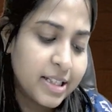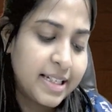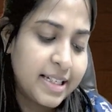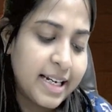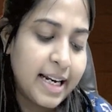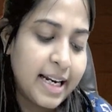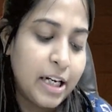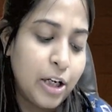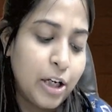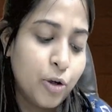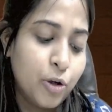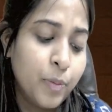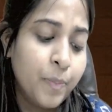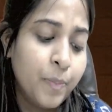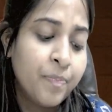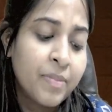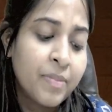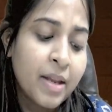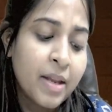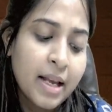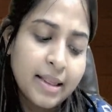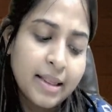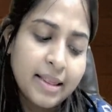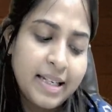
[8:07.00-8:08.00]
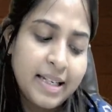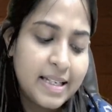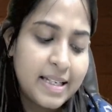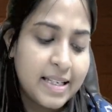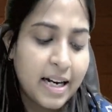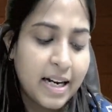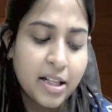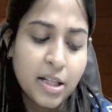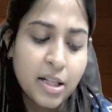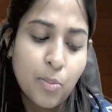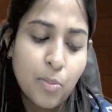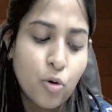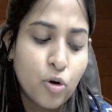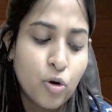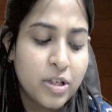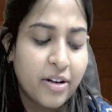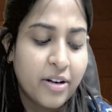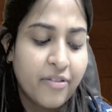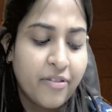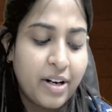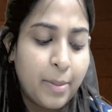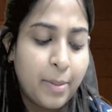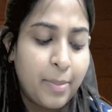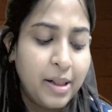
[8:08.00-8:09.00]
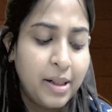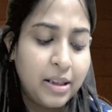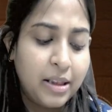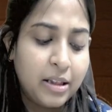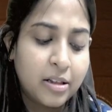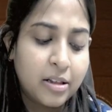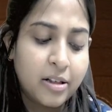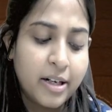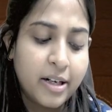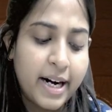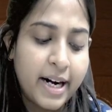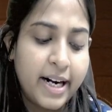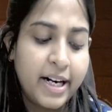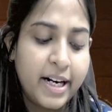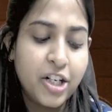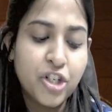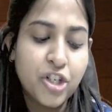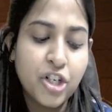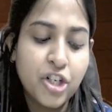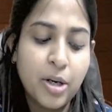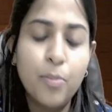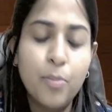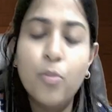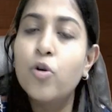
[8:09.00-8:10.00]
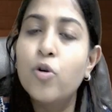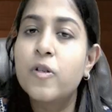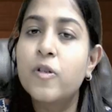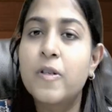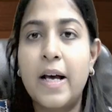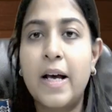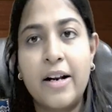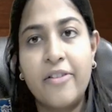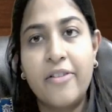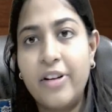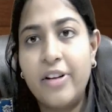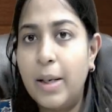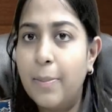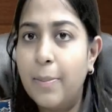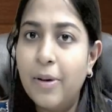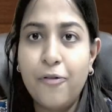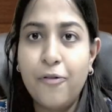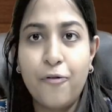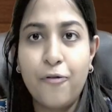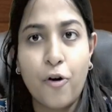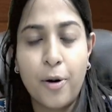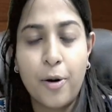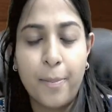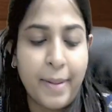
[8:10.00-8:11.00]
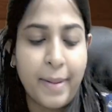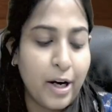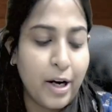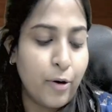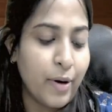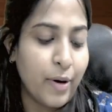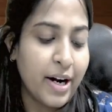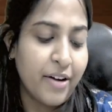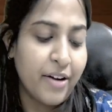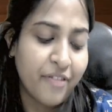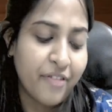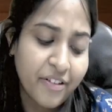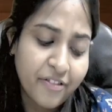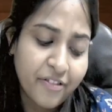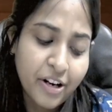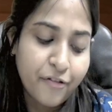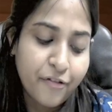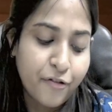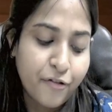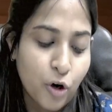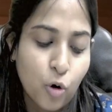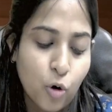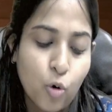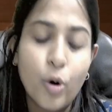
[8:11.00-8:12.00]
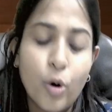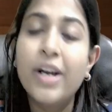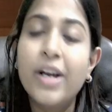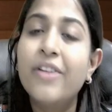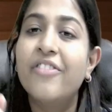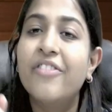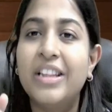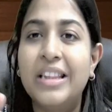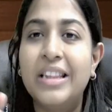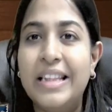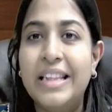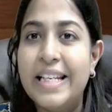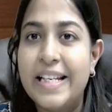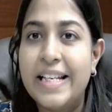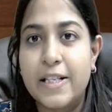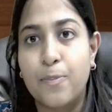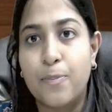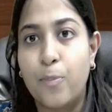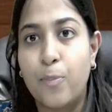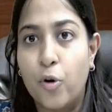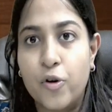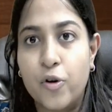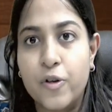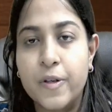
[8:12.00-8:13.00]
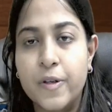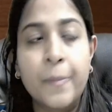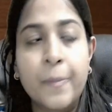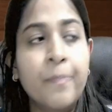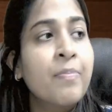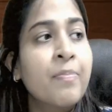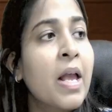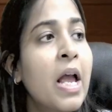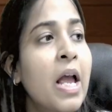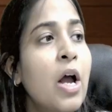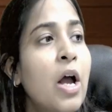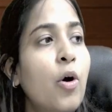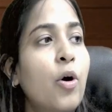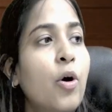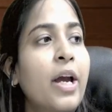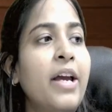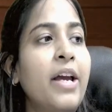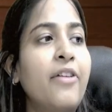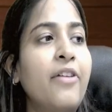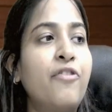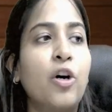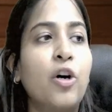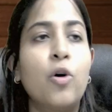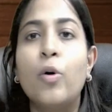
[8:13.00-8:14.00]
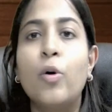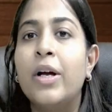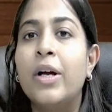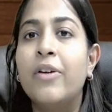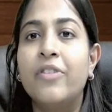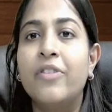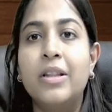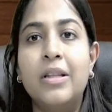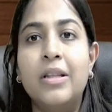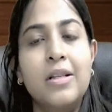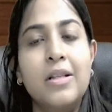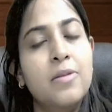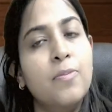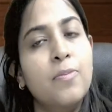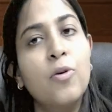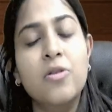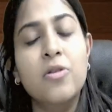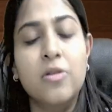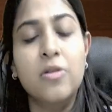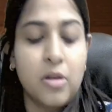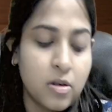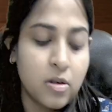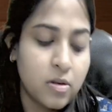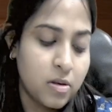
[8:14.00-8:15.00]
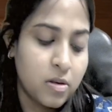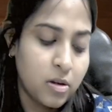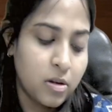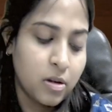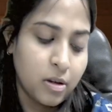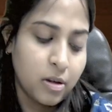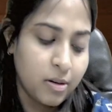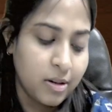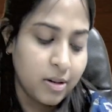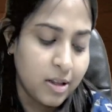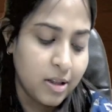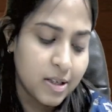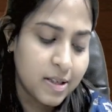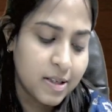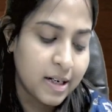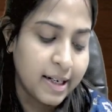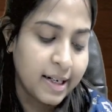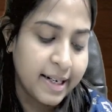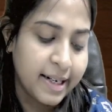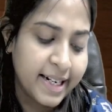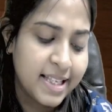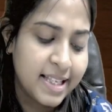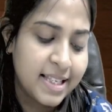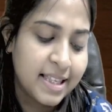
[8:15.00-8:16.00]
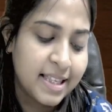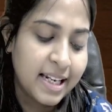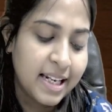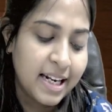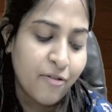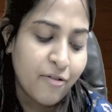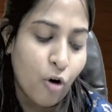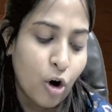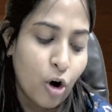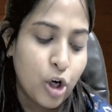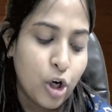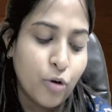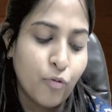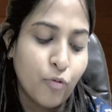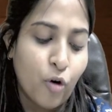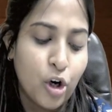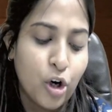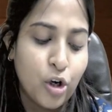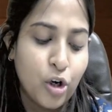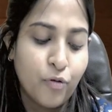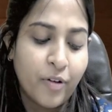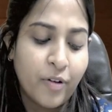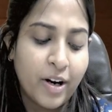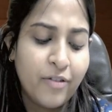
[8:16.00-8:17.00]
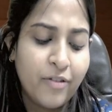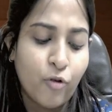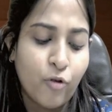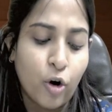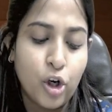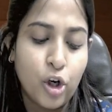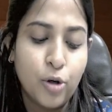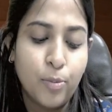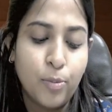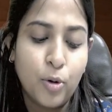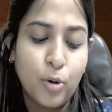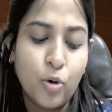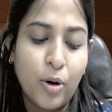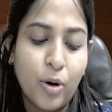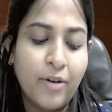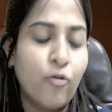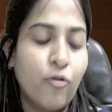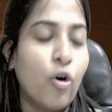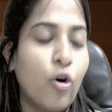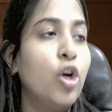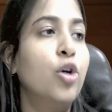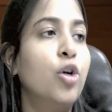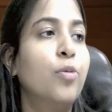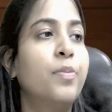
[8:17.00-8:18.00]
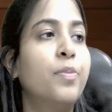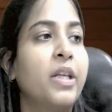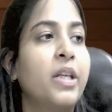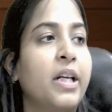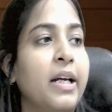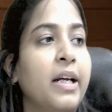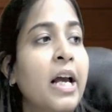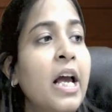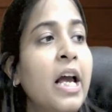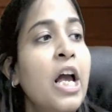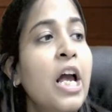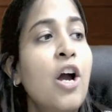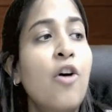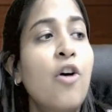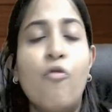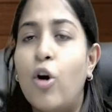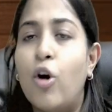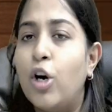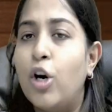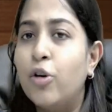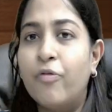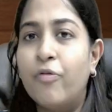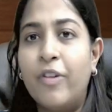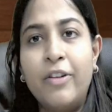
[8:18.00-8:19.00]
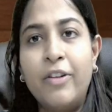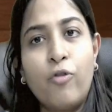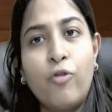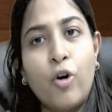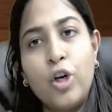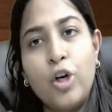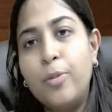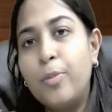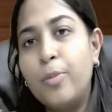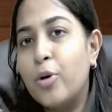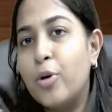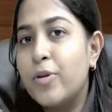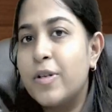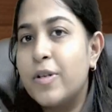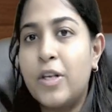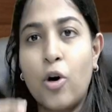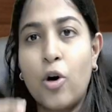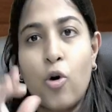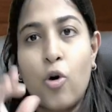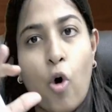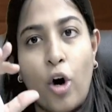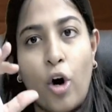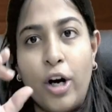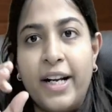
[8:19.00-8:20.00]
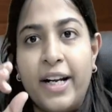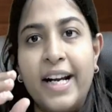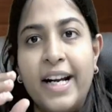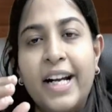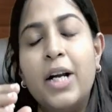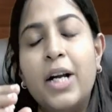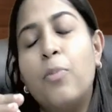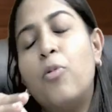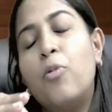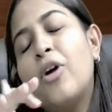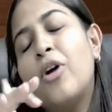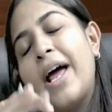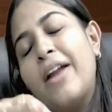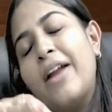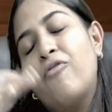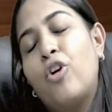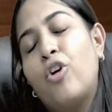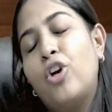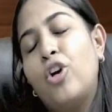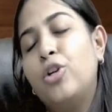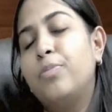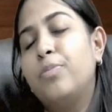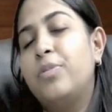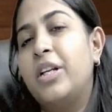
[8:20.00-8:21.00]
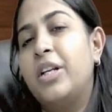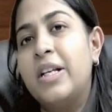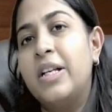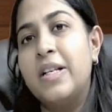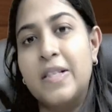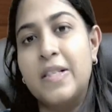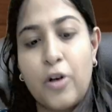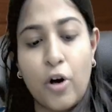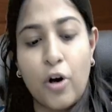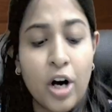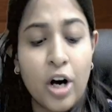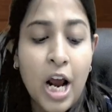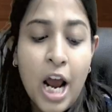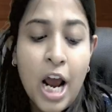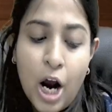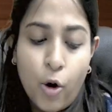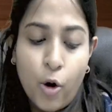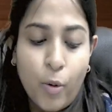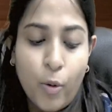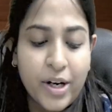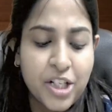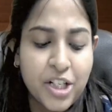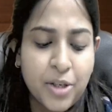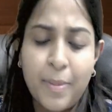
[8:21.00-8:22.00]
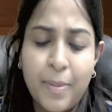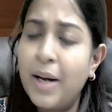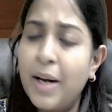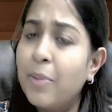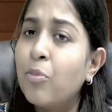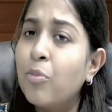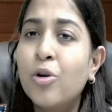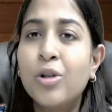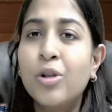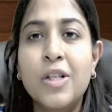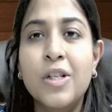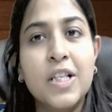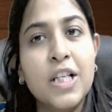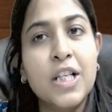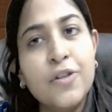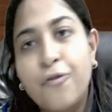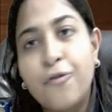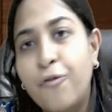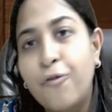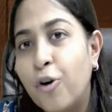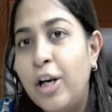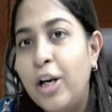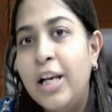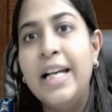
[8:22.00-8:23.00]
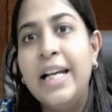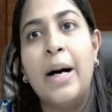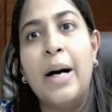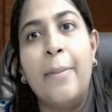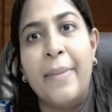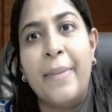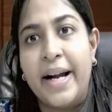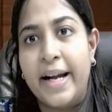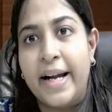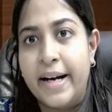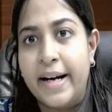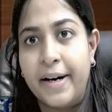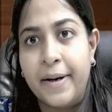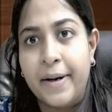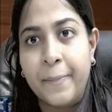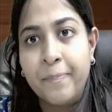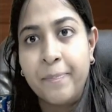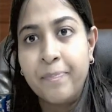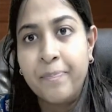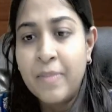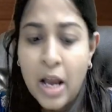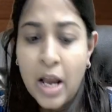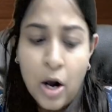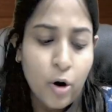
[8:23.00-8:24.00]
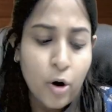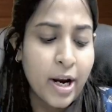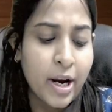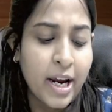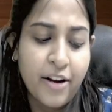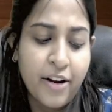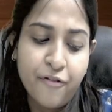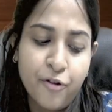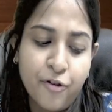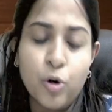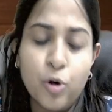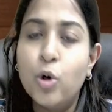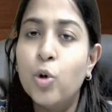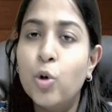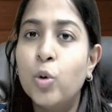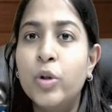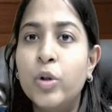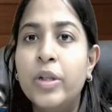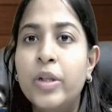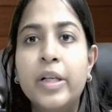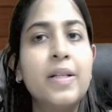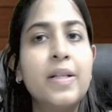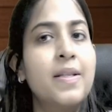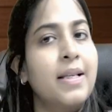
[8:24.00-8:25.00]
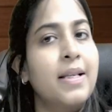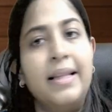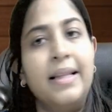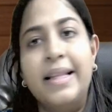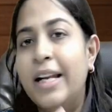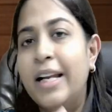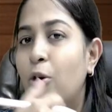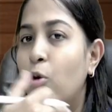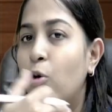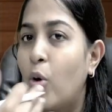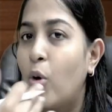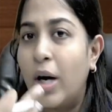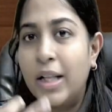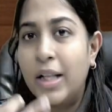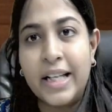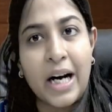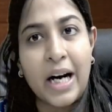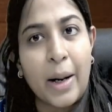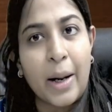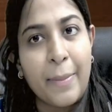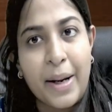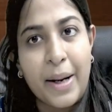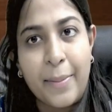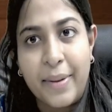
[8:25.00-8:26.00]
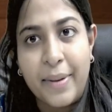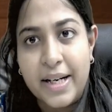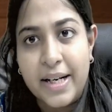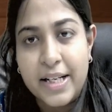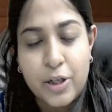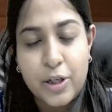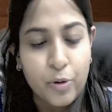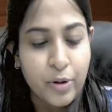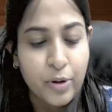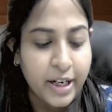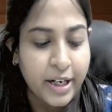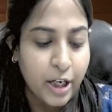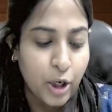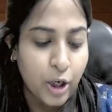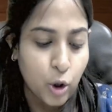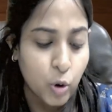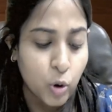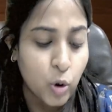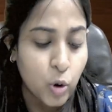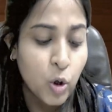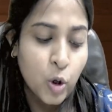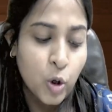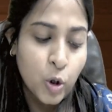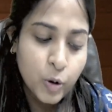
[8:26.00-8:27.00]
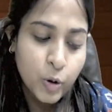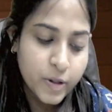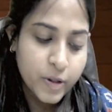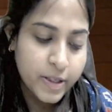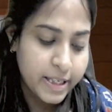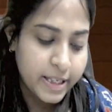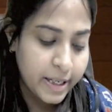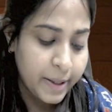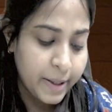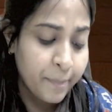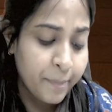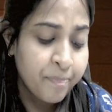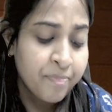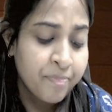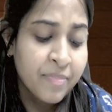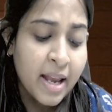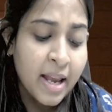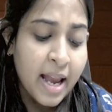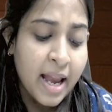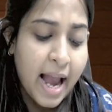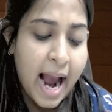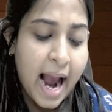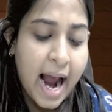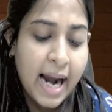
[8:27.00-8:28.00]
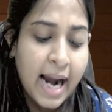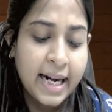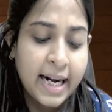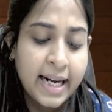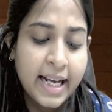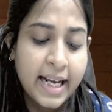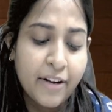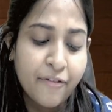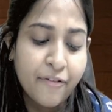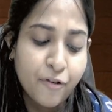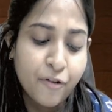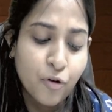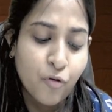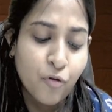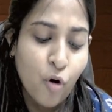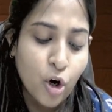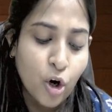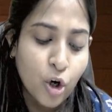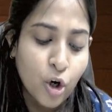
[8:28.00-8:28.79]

you, these are the books available. Third edition books are available for May 25. If you're going with these books, okay, if you're going with these books, this contains three volume 1, volume 2, and volume 3. Volume 1, volume 2 is your content book, and volume 3 is your question bank book. This is fully amended. Okay, if you do this, then no other amendments you need to see. And if you want to